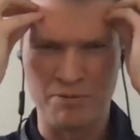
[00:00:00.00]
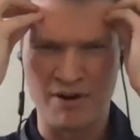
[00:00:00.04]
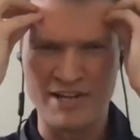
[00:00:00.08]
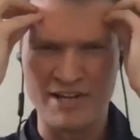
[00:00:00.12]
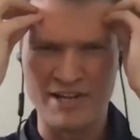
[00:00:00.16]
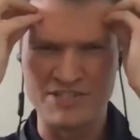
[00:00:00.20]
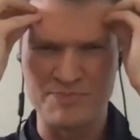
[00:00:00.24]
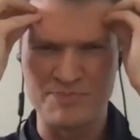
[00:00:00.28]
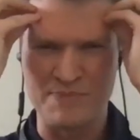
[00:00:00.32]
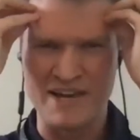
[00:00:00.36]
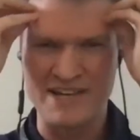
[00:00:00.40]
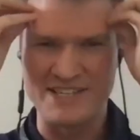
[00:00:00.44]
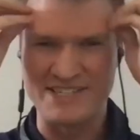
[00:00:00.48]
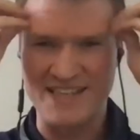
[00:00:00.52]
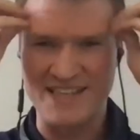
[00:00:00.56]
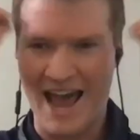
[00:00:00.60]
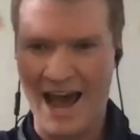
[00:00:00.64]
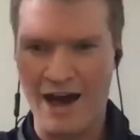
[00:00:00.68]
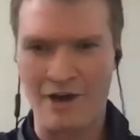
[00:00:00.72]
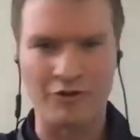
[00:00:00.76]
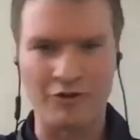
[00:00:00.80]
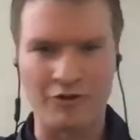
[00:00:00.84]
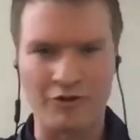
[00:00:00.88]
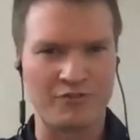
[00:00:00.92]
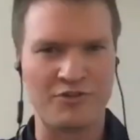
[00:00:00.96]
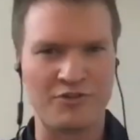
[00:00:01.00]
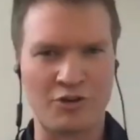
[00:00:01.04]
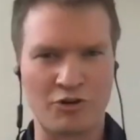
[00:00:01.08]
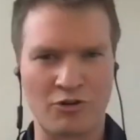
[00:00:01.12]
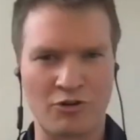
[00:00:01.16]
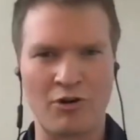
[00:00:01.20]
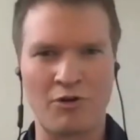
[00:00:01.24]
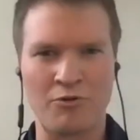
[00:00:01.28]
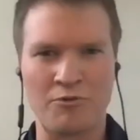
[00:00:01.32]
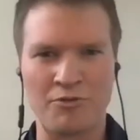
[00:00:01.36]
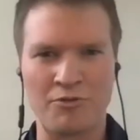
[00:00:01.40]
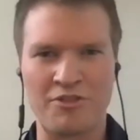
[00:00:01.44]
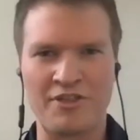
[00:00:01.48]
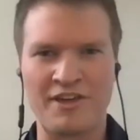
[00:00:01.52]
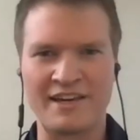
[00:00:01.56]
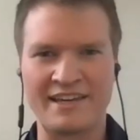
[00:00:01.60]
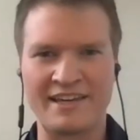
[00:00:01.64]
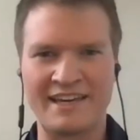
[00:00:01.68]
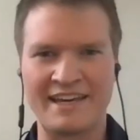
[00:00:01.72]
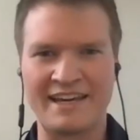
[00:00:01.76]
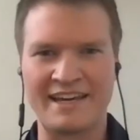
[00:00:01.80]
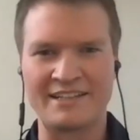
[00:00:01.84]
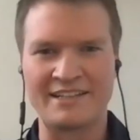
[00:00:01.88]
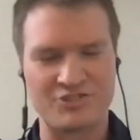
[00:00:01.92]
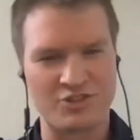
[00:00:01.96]
brain space out of your own
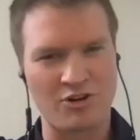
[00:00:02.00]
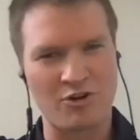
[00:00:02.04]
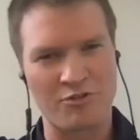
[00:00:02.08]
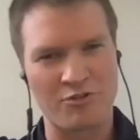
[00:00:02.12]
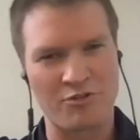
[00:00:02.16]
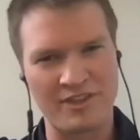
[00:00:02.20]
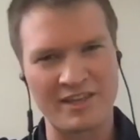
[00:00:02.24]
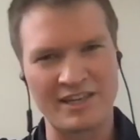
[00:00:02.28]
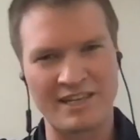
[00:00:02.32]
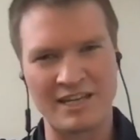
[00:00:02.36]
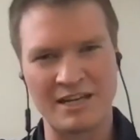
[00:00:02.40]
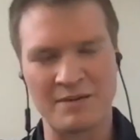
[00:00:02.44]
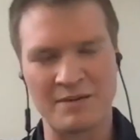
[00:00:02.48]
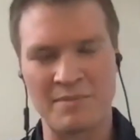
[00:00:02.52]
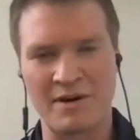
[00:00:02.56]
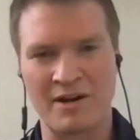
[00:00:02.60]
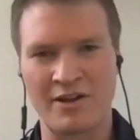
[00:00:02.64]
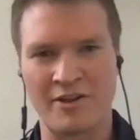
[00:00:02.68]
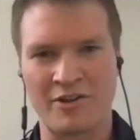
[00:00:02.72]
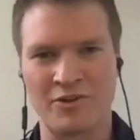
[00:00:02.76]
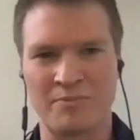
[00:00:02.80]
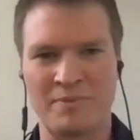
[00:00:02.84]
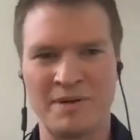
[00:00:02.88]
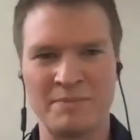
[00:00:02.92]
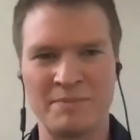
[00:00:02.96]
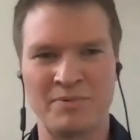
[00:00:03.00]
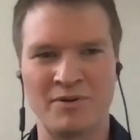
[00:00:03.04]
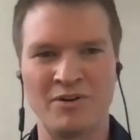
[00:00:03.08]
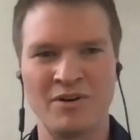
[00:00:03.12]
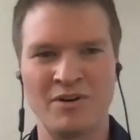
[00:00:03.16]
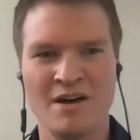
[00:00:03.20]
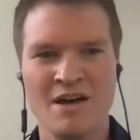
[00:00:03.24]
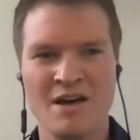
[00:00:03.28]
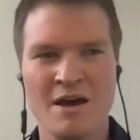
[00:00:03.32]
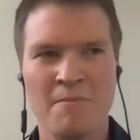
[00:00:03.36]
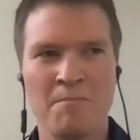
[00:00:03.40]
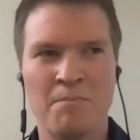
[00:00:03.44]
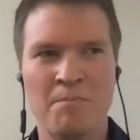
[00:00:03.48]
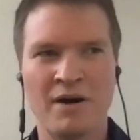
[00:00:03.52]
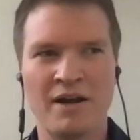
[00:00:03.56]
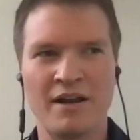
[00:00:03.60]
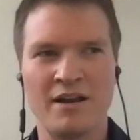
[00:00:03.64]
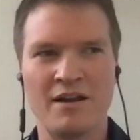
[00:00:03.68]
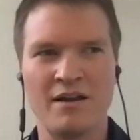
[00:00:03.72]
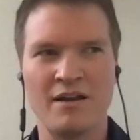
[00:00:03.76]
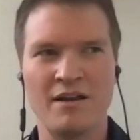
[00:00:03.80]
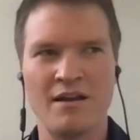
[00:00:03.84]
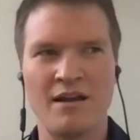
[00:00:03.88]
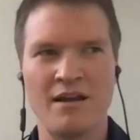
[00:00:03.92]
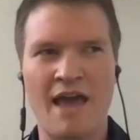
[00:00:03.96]
thinking and start thinking about other people. But
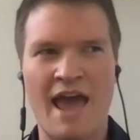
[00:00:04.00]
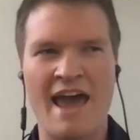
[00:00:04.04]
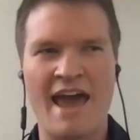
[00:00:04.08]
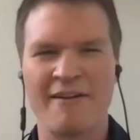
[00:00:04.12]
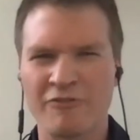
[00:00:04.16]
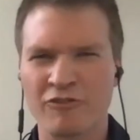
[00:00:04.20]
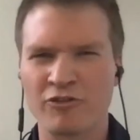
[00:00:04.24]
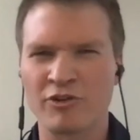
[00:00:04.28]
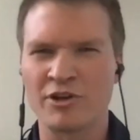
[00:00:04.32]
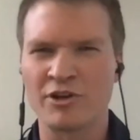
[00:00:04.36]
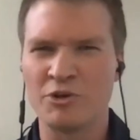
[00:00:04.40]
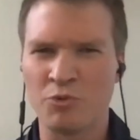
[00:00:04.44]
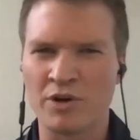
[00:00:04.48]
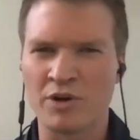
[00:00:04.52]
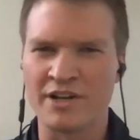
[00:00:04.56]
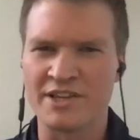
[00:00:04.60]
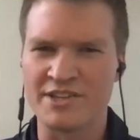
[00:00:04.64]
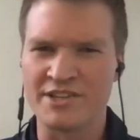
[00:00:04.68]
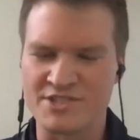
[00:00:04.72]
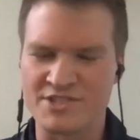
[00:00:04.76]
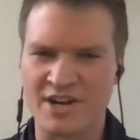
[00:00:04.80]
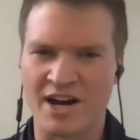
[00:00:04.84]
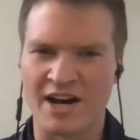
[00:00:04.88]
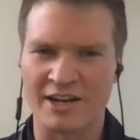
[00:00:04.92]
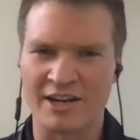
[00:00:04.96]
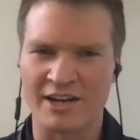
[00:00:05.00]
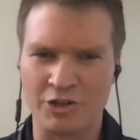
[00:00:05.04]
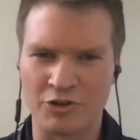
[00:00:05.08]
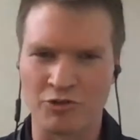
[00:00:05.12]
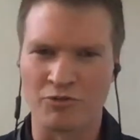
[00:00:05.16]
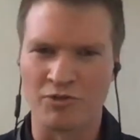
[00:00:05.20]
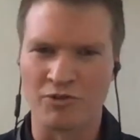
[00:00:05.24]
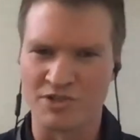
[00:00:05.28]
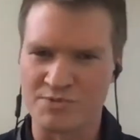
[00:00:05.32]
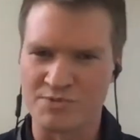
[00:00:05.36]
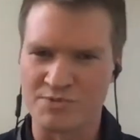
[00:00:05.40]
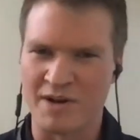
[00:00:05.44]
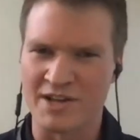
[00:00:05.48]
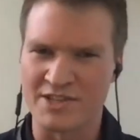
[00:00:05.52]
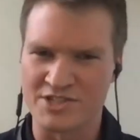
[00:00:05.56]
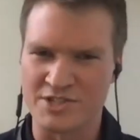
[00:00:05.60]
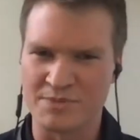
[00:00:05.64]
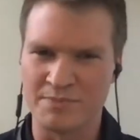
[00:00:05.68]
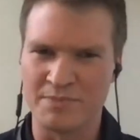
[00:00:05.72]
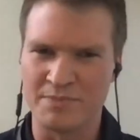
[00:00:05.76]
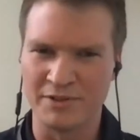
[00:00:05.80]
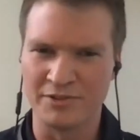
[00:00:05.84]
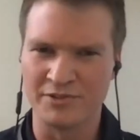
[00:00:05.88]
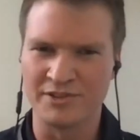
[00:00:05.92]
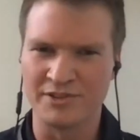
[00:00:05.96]
everyone is not your
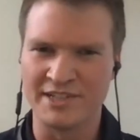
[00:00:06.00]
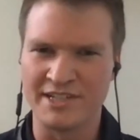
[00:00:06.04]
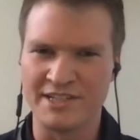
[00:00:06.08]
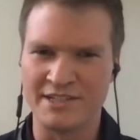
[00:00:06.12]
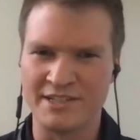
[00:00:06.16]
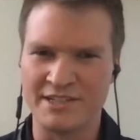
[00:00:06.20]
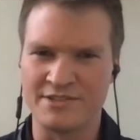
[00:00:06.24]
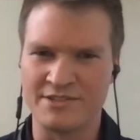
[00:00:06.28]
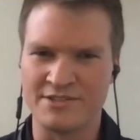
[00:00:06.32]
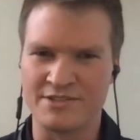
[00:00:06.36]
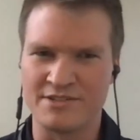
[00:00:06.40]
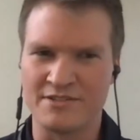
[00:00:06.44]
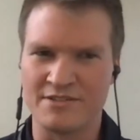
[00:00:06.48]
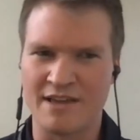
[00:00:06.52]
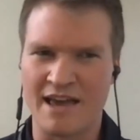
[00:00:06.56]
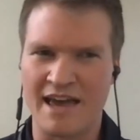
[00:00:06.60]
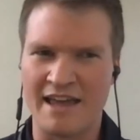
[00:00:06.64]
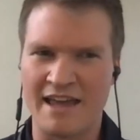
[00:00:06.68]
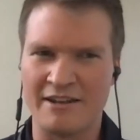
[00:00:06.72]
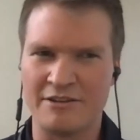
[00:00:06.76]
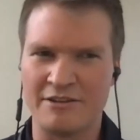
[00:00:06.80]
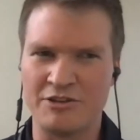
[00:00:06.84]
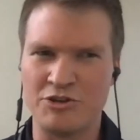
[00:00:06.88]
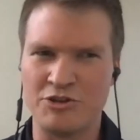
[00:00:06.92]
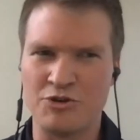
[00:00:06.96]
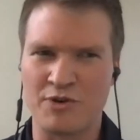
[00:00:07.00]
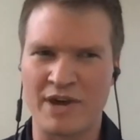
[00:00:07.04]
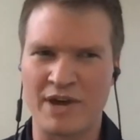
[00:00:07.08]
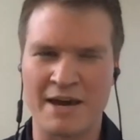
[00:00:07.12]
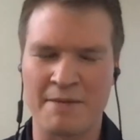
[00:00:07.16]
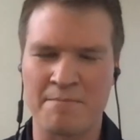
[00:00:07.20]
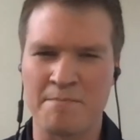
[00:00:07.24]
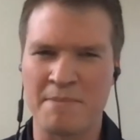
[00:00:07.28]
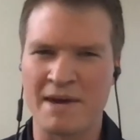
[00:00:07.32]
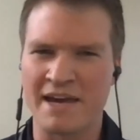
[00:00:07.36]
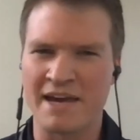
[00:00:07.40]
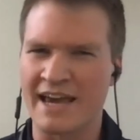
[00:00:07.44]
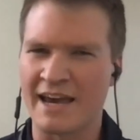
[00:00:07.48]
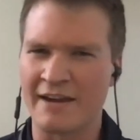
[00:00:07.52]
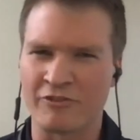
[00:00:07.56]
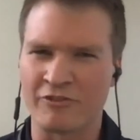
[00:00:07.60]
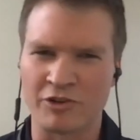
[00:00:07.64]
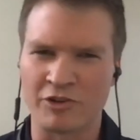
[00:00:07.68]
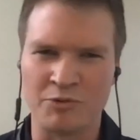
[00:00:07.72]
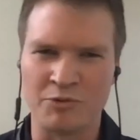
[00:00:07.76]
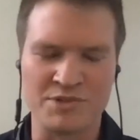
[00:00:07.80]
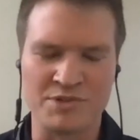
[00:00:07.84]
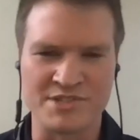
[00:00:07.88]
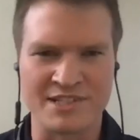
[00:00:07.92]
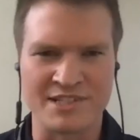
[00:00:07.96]
responsibility and you can't make
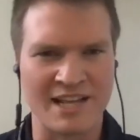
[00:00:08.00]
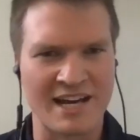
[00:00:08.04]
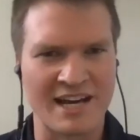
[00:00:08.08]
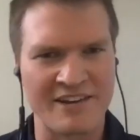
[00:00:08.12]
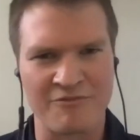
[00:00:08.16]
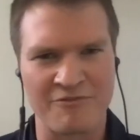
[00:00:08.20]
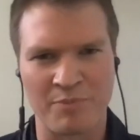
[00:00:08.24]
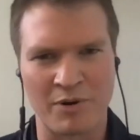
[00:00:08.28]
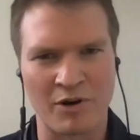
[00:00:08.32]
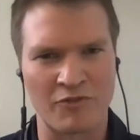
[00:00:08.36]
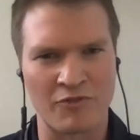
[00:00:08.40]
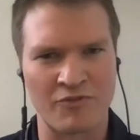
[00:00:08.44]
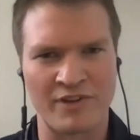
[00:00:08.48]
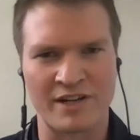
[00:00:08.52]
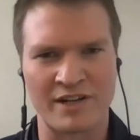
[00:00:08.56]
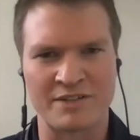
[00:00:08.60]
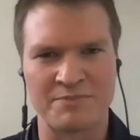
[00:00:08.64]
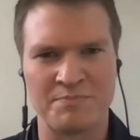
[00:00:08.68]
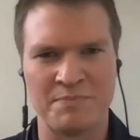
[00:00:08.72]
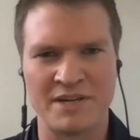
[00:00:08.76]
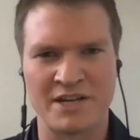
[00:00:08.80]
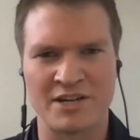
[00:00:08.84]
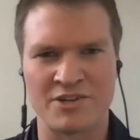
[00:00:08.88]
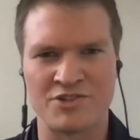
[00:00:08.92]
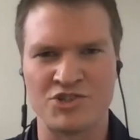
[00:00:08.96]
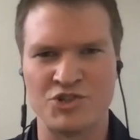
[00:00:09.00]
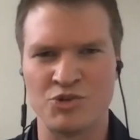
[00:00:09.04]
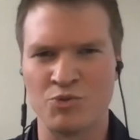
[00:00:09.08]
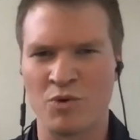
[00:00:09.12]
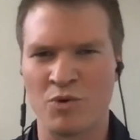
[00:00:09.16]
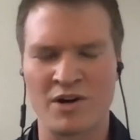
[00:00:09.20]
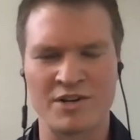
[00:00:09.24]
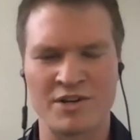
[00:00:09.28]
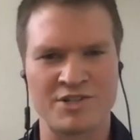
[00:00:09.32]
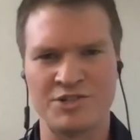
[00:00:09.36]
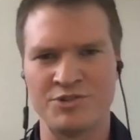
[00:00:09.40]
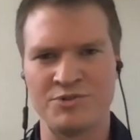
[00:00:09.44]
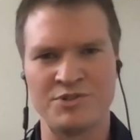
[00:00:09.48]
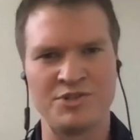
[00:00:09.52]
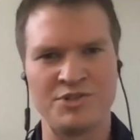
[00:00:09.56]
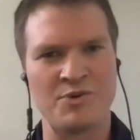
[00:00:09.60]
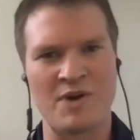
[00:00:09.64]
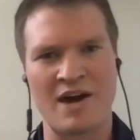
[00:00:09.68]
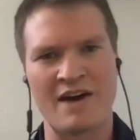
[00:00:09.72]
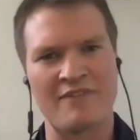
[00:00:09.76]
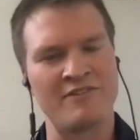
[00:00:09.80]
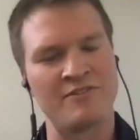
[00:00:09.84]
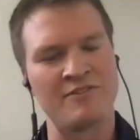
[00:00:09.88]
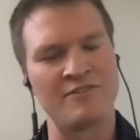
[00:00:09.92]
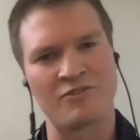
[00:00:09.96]
everyone's life perfect because you want to and you
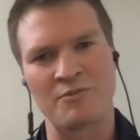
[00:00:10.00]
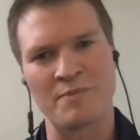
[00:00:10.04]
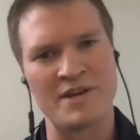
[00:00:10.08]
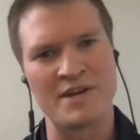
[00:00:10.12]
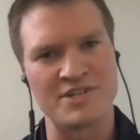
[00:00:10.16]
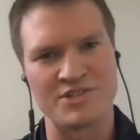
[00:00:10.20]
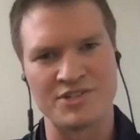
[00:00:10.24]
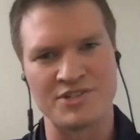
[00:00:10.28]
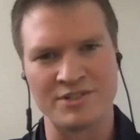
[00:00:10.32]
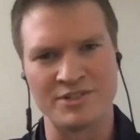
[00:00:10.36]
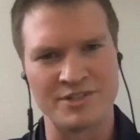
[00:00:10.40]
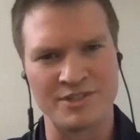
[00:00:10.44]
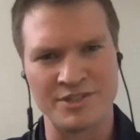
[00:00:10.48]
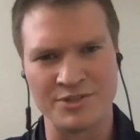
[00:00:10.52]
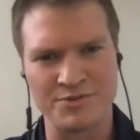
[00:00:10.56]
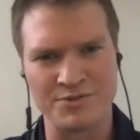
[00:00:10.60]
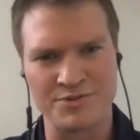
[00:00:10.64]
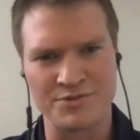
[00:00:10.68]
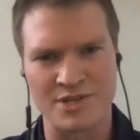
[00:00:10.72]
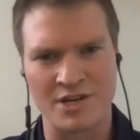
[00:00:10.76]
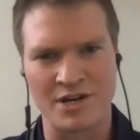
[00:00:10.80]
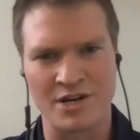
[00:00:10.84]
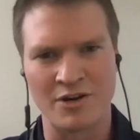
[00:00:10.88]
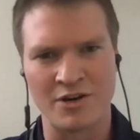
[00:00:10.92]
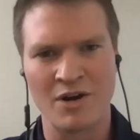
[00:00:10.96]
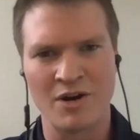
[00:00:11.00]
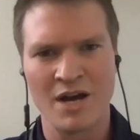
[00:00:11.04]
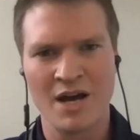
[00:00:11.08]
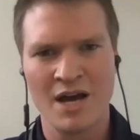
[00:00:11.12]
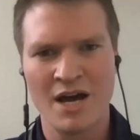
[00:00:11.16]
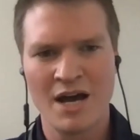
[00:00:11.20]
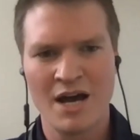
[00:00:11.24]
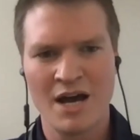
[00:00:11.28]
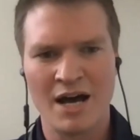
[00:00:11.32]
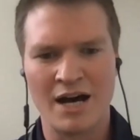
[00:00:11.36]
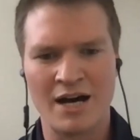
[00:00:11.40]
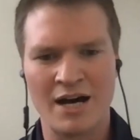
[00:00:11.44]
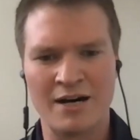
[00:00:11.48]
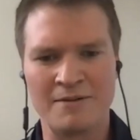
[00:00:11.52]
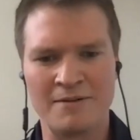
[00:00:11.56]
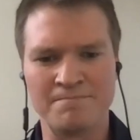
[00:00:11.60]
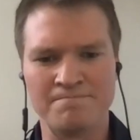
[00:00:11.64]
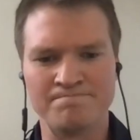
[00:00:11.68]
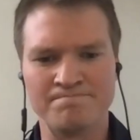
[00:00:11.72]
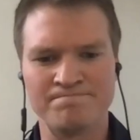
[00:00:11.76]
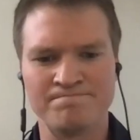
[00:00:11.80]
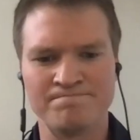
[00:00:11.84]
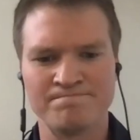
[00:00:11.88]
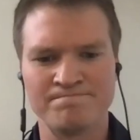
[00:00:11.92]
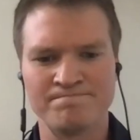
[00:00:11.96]
have information to do so
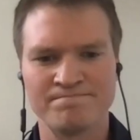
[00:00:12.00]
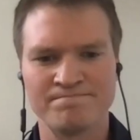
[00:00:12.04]
um,